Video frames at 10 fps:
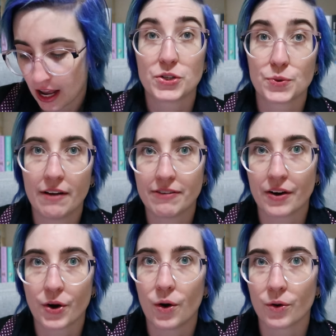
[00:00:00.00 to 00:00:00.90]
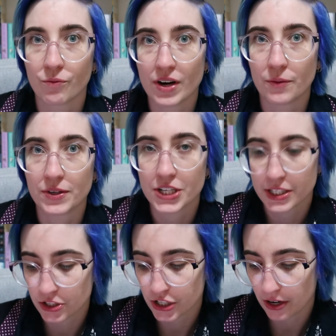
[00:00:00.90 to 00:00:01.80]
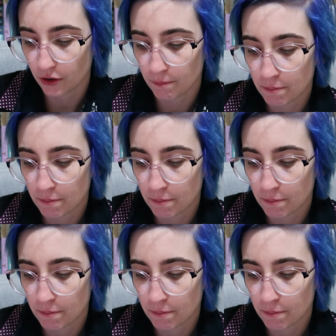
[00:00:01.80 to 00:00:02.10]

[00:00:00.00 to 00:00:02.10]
which I found on Reading with Jess's channel.